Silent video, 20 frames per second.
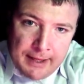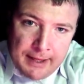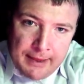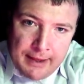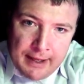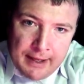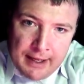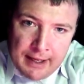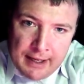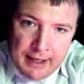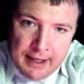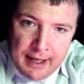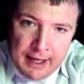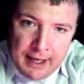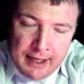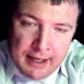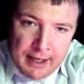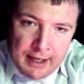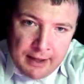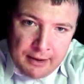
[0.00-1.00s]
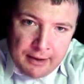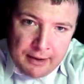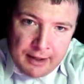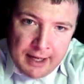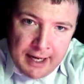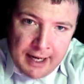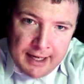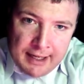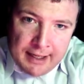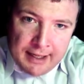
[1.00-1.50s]
than any other
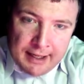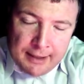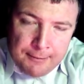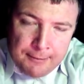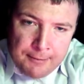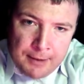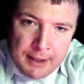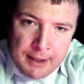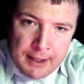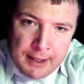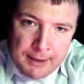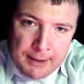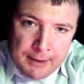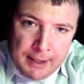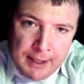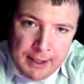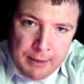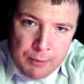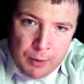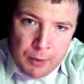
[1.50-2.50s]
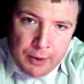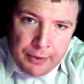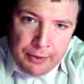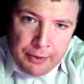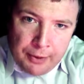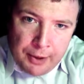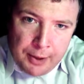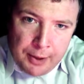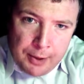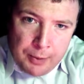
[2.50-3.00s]
candidate. He won
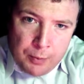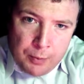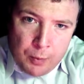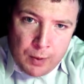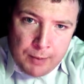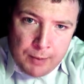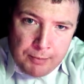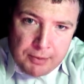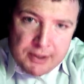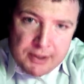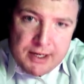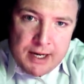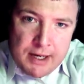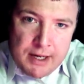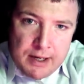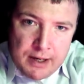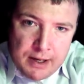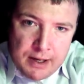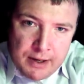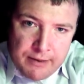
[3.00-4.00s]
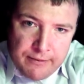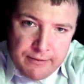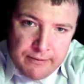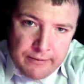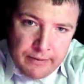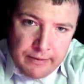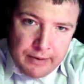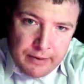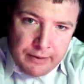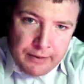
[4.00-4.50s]
31% of
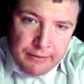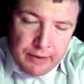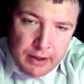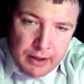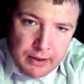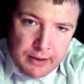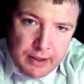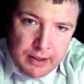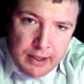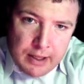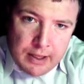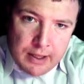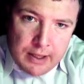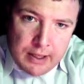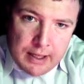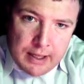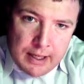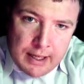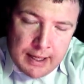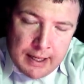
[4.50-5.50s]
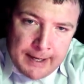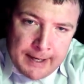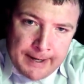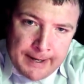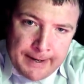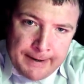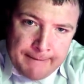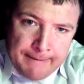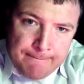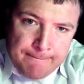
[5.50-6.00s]
the vote,
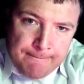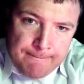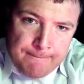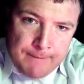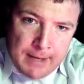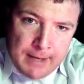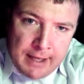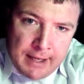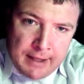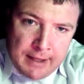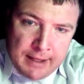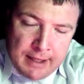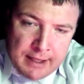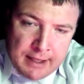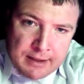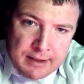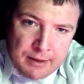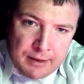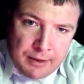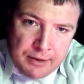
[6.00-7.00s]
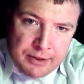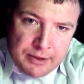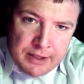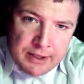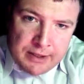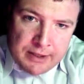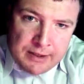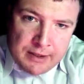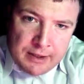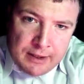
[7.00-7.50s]
and the next
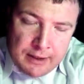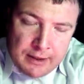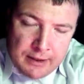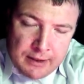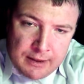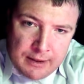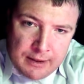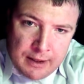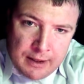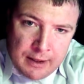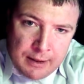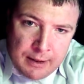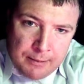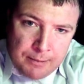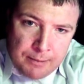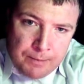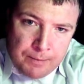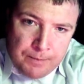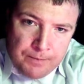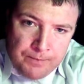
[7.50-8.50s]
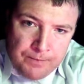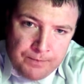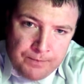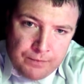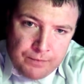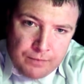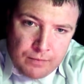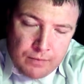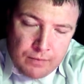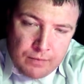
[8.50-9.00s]
closest um,
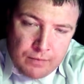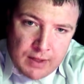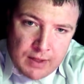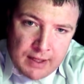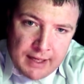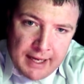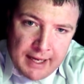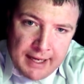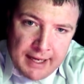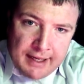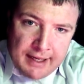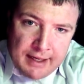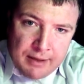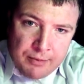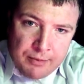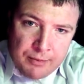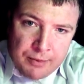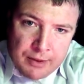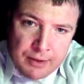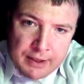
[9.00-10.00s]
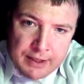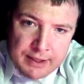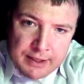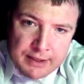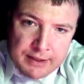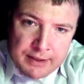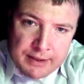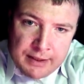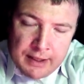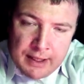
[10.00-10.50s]
candidate
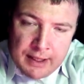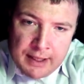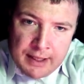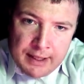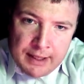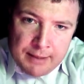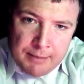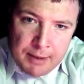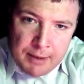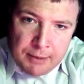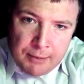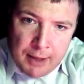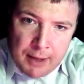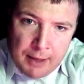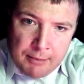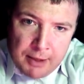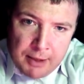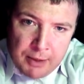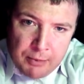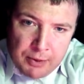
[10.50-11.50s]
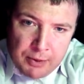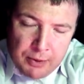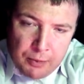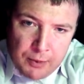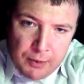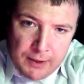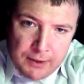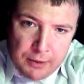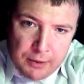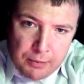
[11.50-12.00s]
was Mitt Romney with
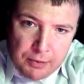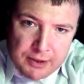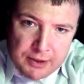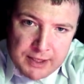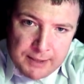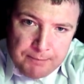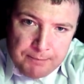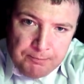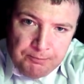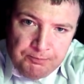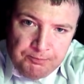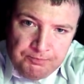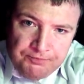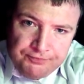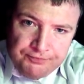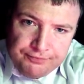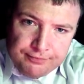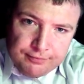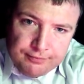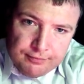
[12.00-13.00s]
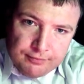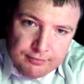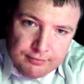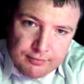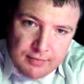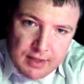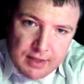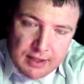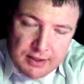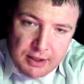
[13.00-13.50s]
22%.
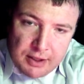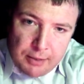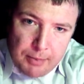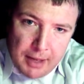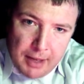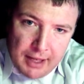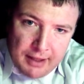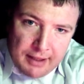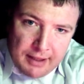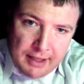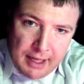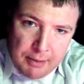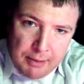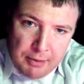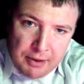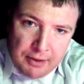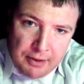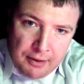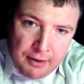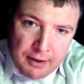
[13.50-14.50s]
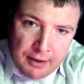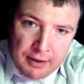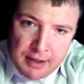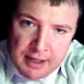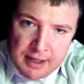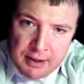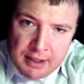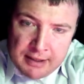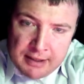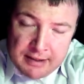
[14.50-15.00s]
Sarah Palin came in third
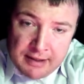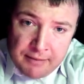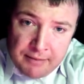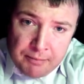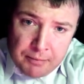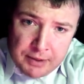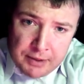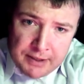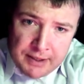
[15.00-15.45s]
at 7%.